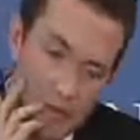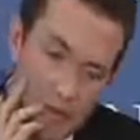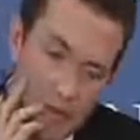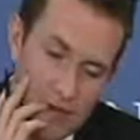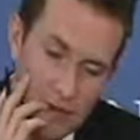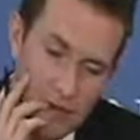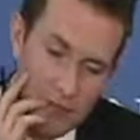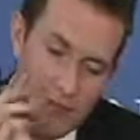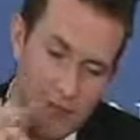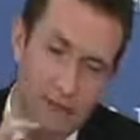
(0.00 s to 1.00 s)
revealing,
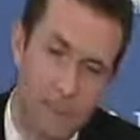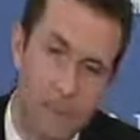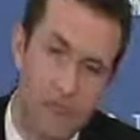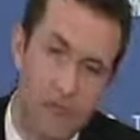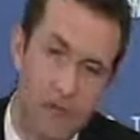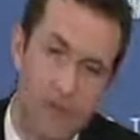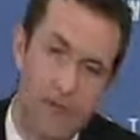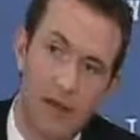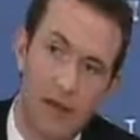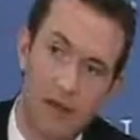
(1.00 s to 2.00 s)
in Britain, that revealed
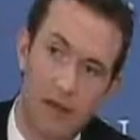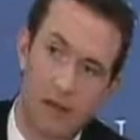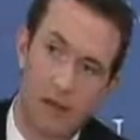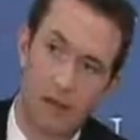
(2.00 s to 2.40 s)
the link